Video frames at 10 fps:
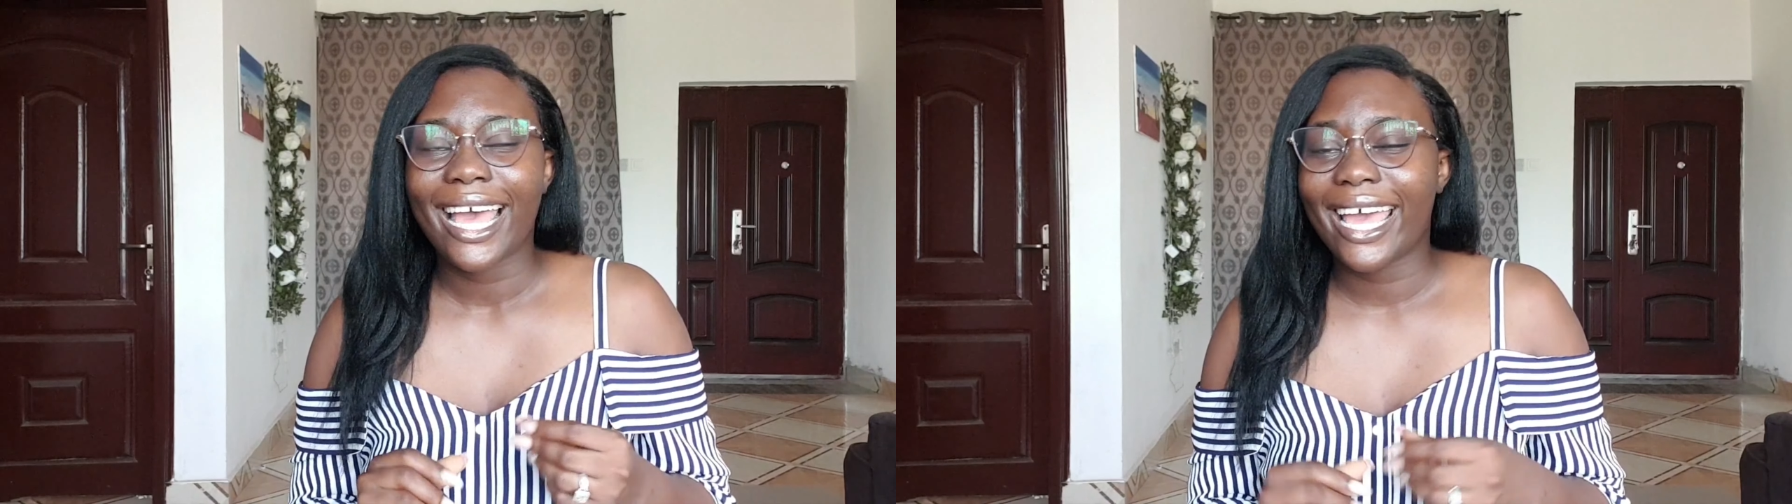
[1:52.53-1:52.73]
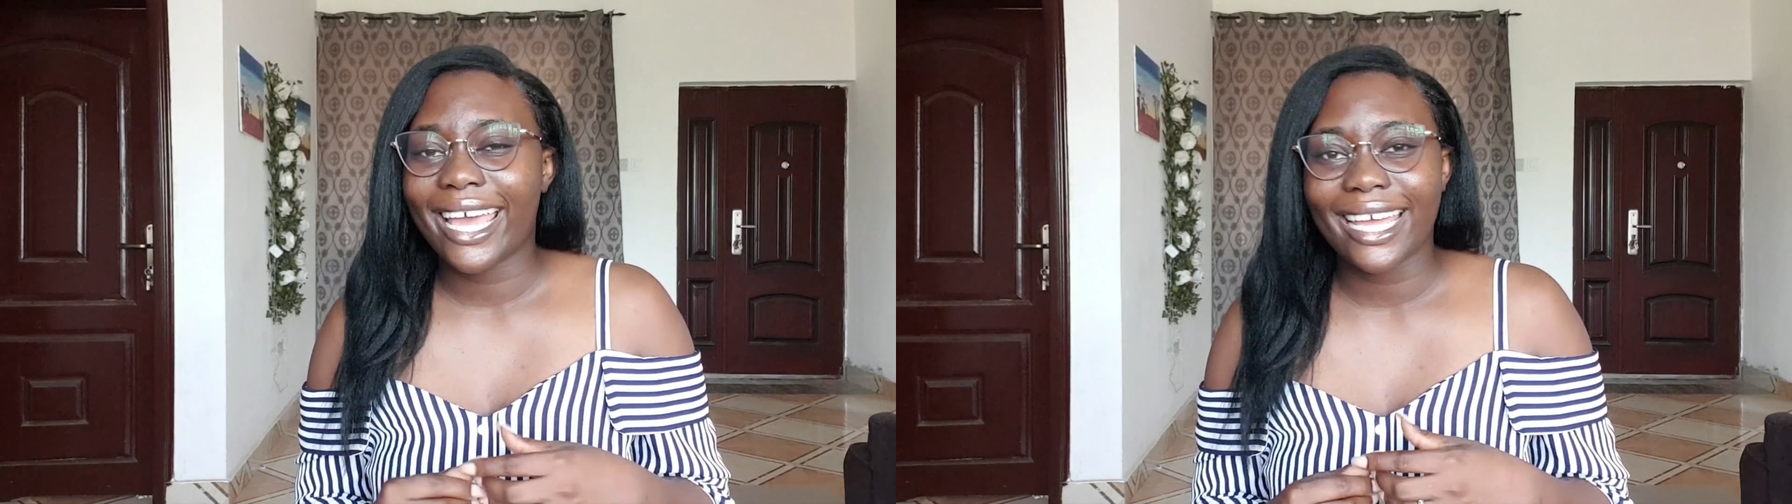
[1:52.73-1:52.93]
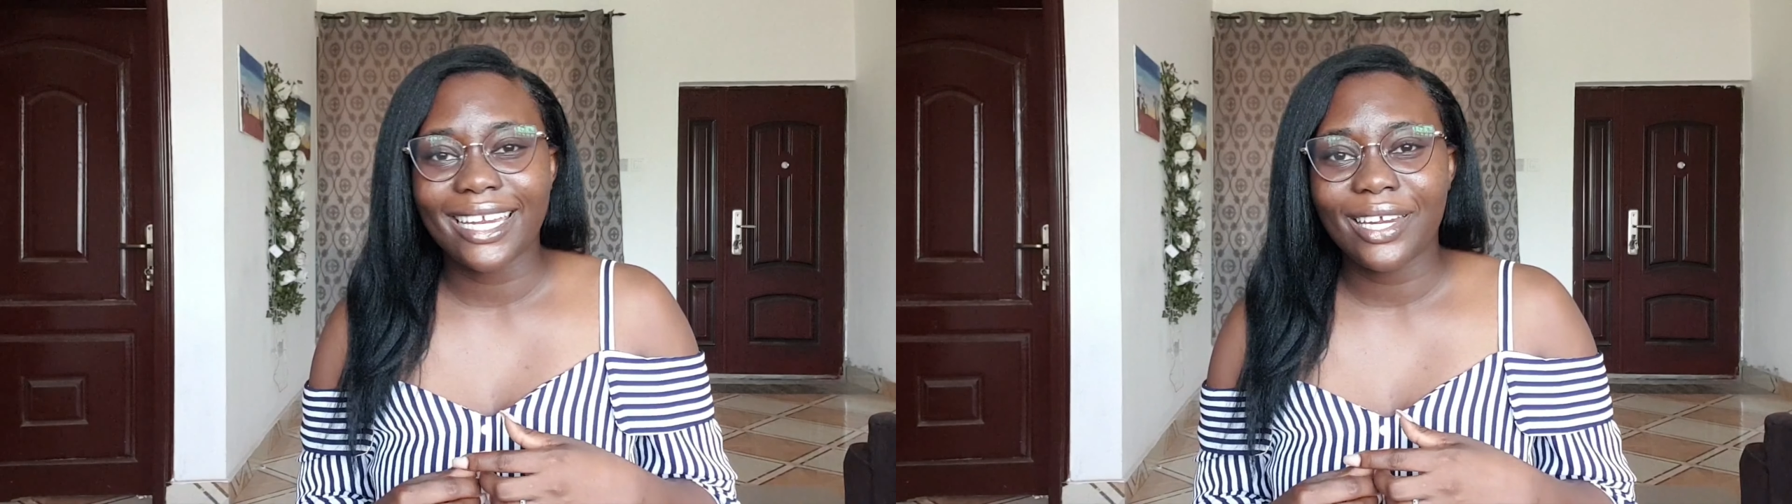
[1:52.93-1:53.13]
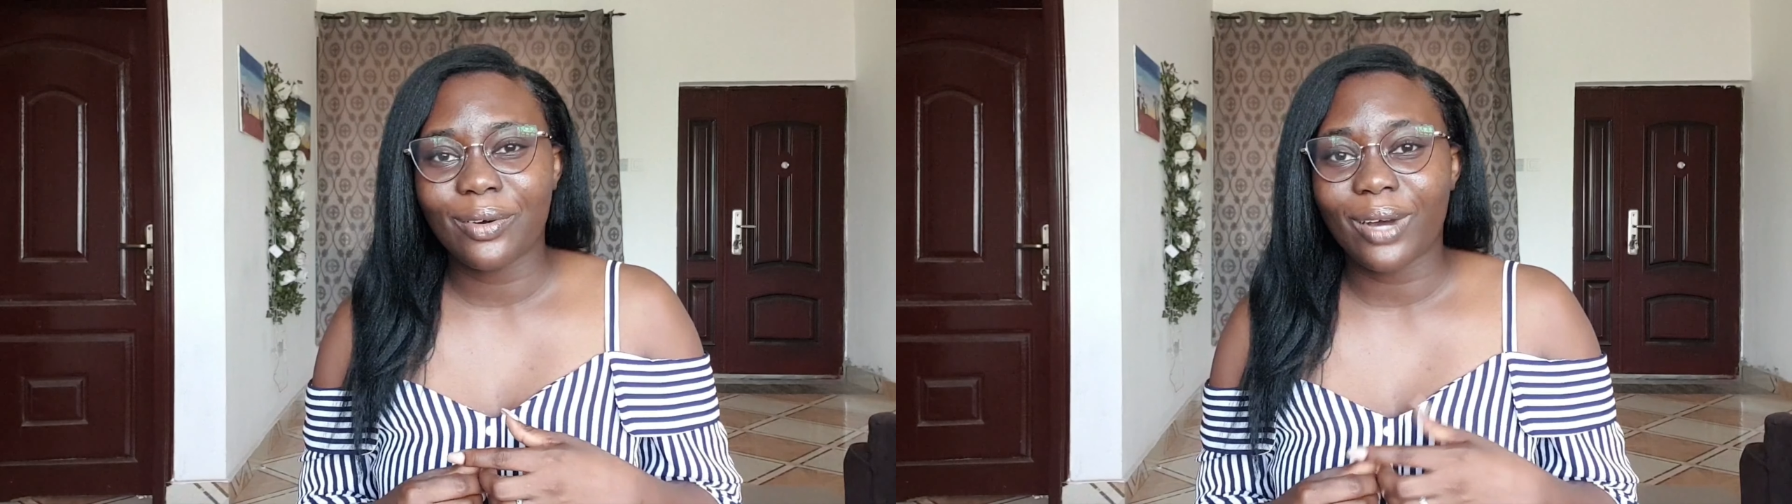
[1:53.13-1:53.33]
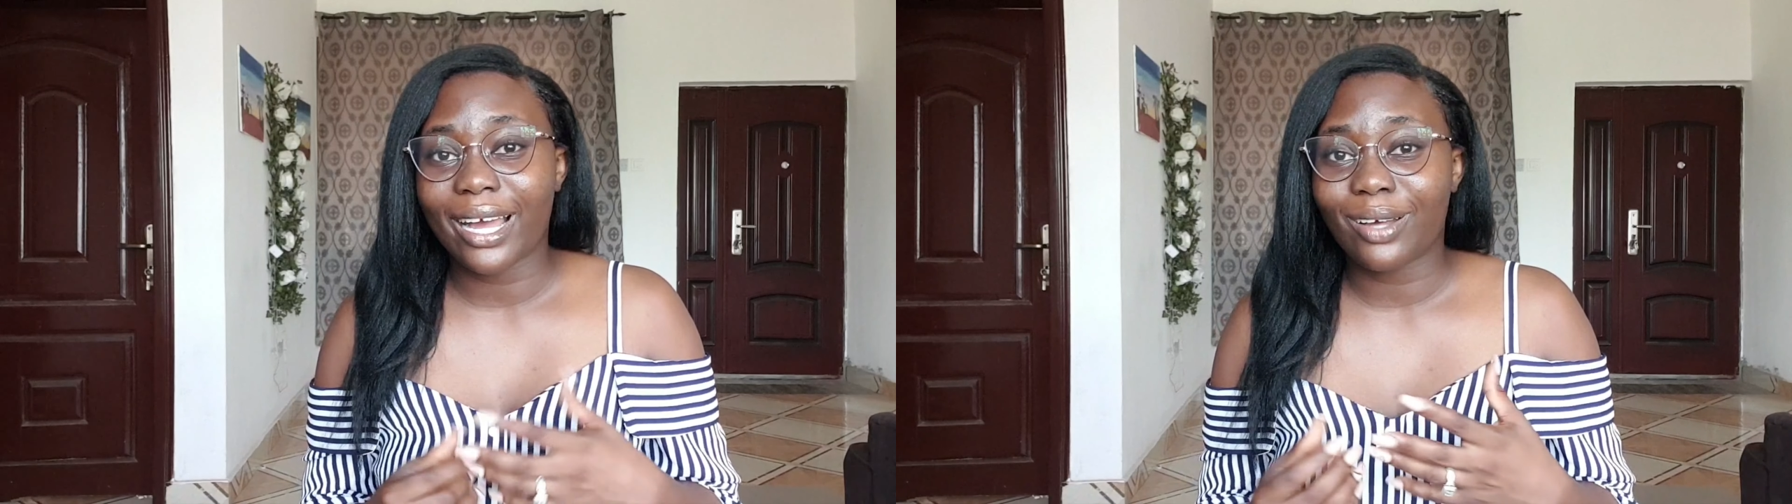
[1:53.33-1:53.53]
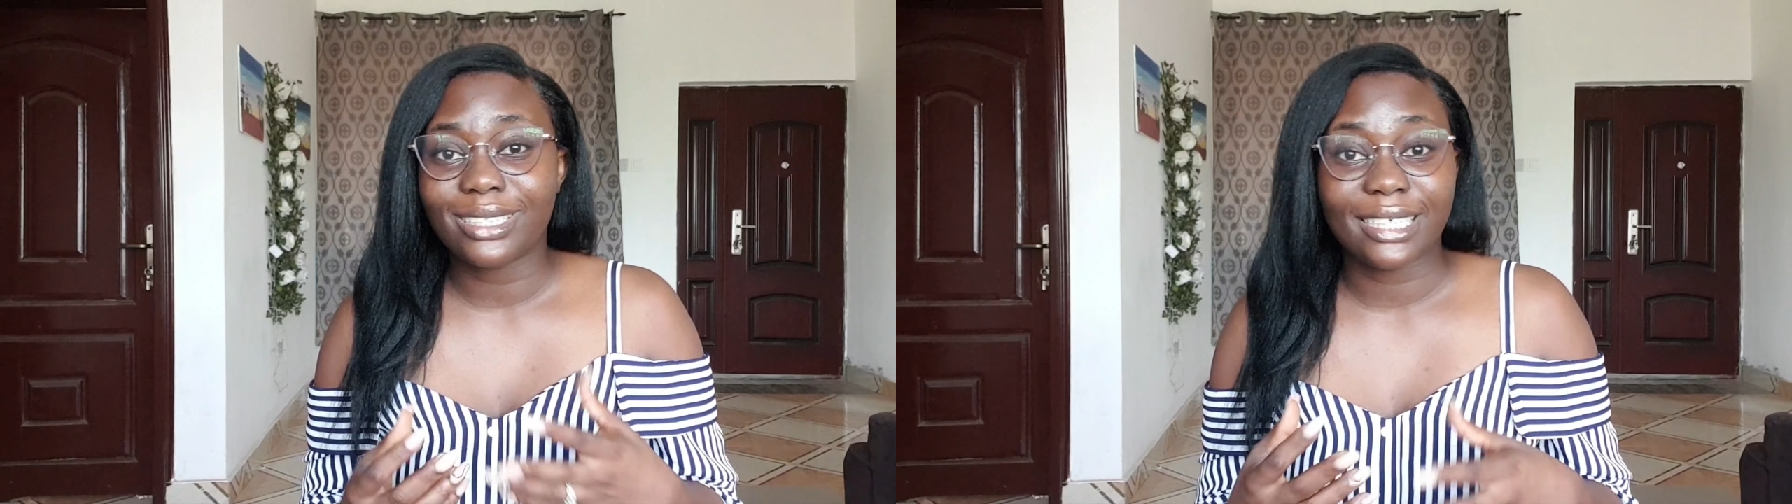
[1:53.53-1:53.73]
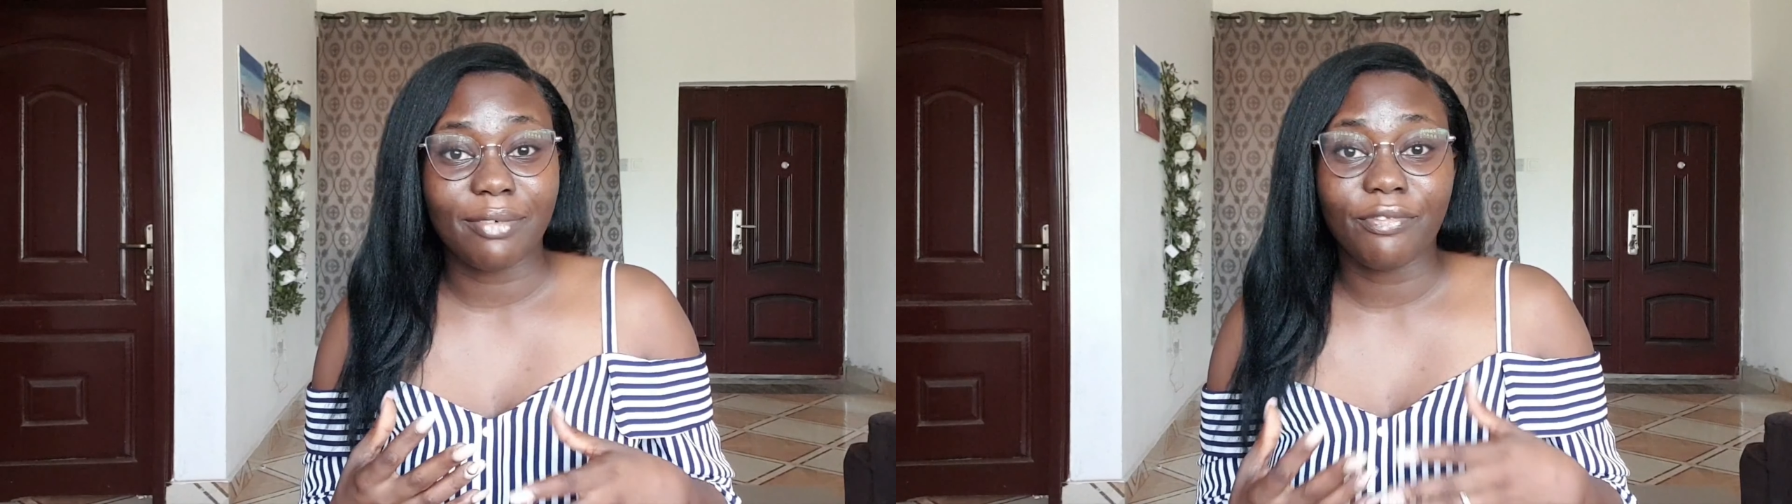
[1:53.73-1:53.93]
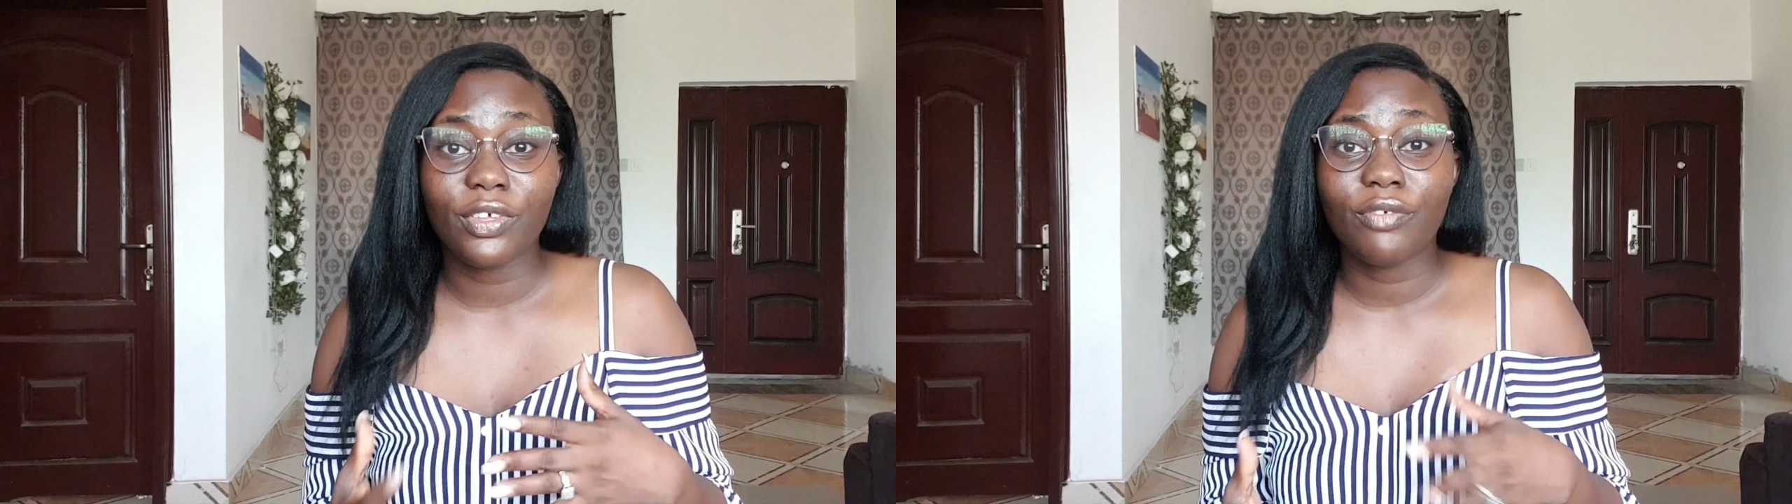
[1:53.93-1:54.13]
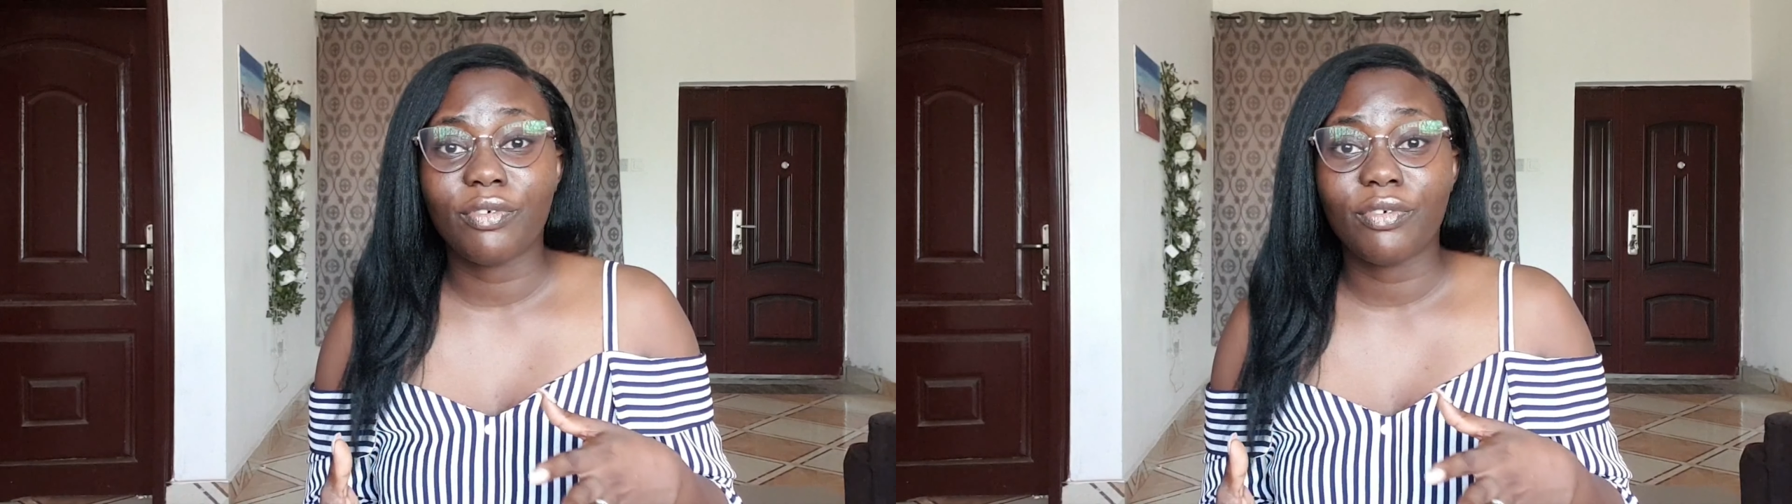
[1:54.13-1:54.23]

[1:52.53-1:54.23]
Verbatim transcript: and you know, I got some few